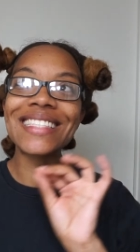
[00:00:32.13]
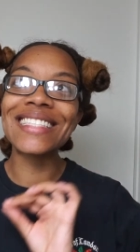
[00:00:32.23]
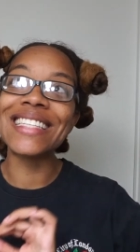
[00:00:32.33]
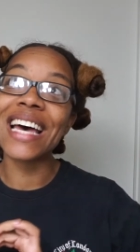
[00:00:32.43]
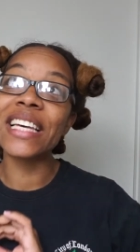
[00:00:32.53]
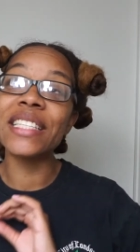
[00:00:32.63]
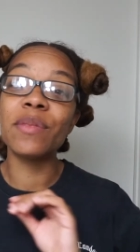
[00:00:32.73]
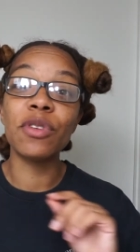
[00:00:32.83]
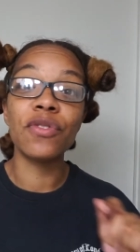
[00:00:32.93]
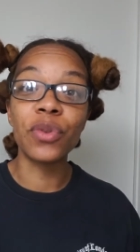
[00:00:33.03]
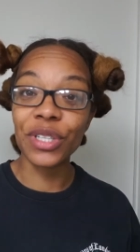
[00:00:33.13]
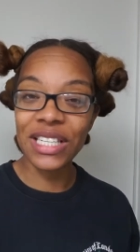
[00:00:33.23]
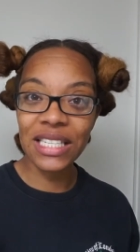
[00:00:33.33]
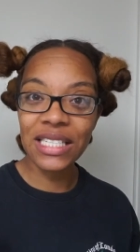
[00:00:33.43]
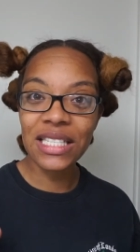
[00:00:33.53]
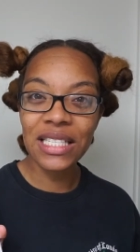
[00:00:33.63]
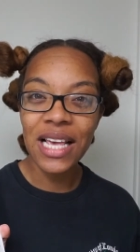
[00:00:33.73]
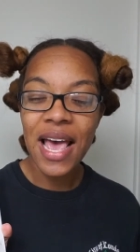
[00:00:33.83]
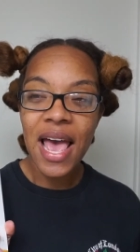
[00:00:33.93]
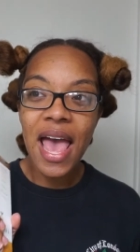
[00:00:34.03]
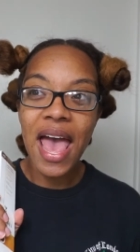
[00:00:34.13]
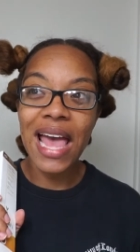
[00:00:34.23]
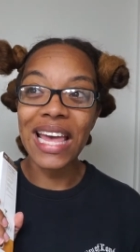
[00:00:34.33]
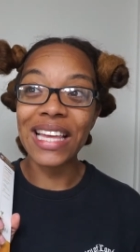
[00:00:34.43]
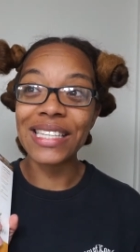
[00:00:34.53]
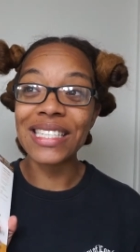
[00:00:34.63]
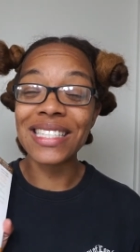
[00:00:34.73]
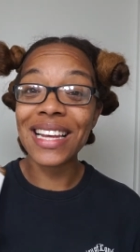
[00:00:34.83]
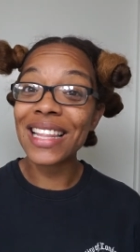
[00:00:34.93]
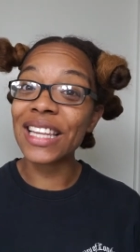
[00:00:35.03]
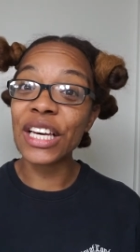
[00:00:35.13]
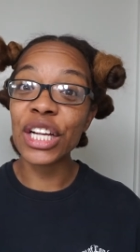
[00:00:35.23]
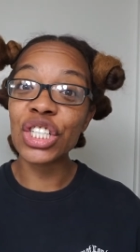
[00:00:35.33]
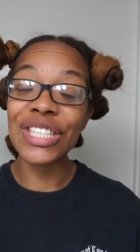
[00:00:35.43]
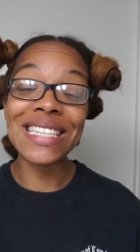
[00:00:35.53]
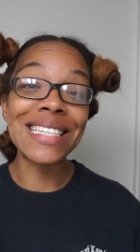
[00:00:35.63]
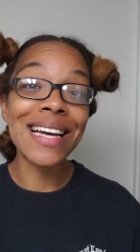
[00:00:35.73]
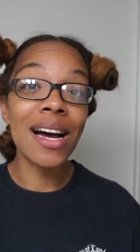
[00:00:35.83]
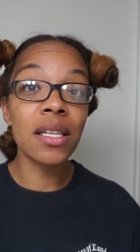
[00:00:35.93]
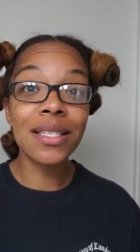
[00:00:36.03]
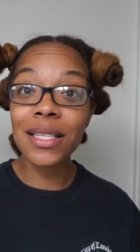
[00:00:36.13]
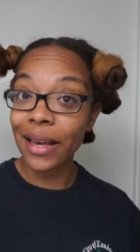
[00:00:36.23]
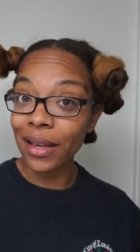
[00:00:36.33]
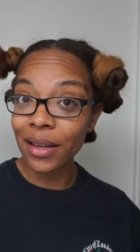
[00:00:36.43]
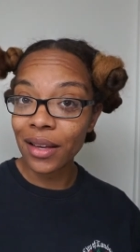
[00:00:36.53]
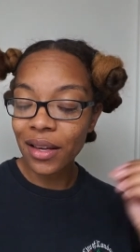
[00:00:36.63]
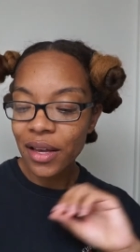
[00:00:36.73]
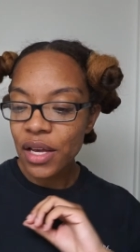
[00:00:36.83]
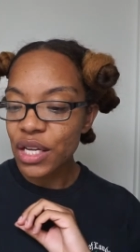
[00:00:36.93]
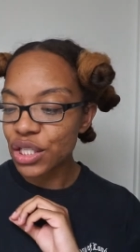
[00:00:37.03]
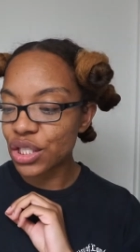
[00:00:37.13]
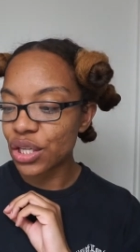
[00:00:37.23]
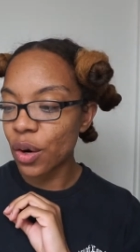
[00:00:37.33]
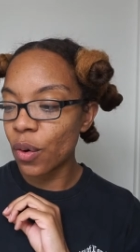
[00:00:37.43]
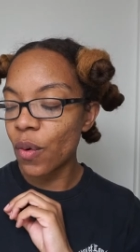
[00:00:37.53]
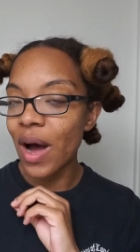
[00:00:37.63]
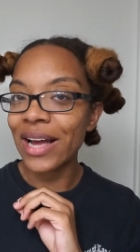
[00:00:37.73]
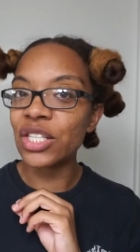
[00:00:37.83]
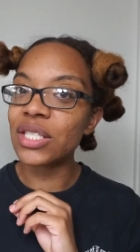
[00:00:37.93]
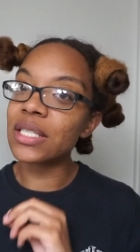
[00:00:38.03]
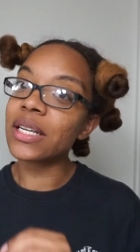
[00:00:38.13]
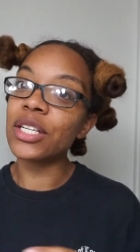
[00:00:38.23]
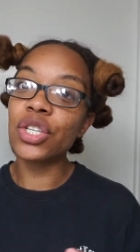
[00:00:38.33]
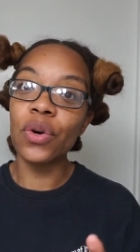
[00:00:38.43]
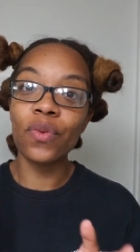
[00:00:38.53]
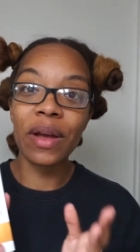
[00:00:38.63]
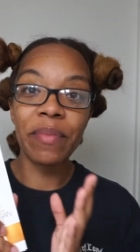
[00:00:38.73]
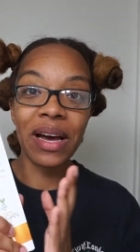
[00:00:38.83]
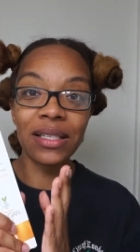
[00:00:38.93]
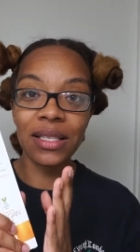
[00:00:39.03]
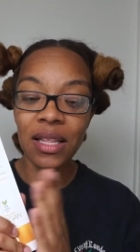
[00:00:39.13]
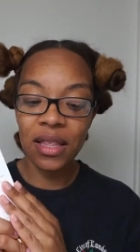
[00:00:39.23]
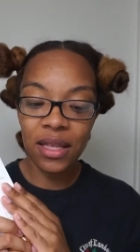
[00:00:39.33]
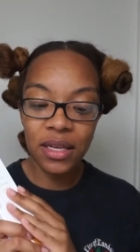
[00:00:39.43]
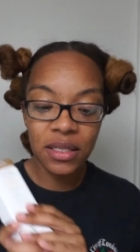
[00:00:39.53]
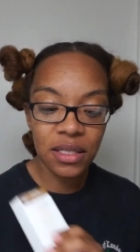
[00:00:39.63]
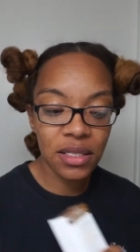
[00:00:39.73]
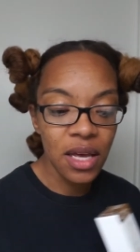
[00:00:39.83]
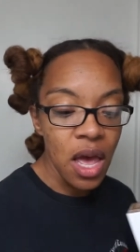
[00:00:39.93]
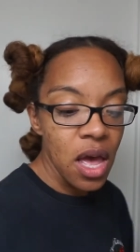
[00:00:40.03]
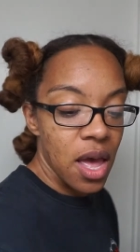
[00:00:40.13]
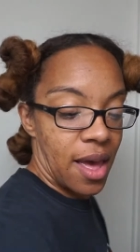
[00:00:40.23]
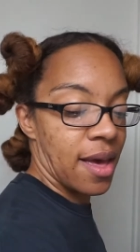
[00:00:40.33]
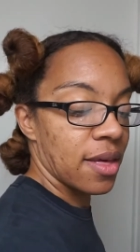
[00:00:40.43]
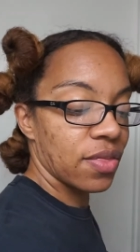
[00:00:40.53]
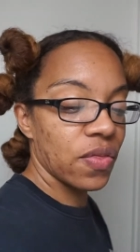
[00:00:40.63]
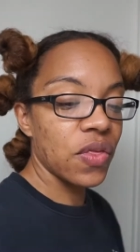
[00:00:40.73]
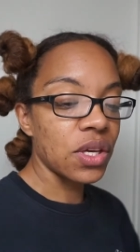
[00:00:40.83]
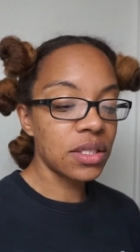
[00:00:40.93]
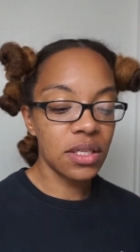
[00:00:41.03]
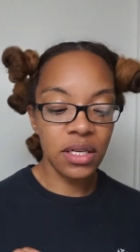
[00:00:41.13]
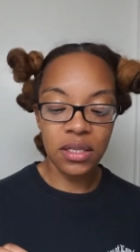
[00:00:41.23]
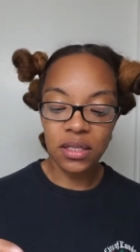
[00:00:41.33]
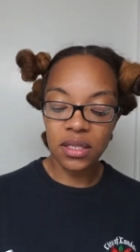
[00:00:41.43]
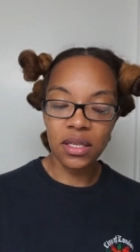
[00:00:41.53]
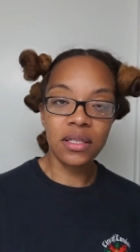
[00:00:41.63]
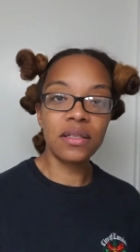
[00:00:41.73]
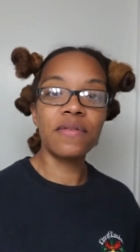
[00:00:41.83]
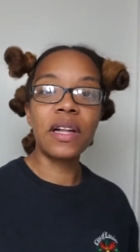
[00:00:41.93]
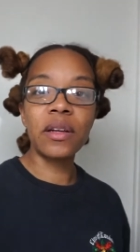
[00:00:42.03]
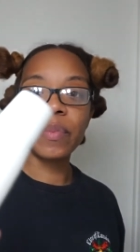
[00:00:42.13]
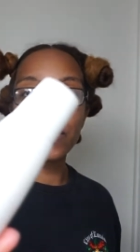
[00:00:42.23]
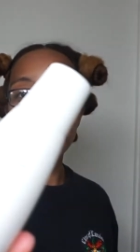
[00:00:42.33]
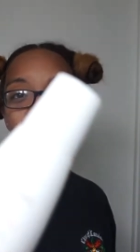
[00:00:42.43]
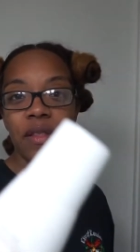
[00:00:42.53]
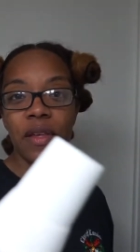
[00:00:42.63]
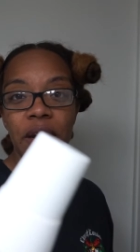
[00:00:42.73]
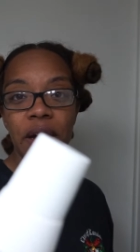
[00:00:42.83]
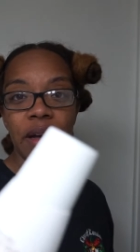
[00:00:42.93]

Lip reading: dyes before this, and the color did not take. So I just decided to go right back to this. And this is the developer that I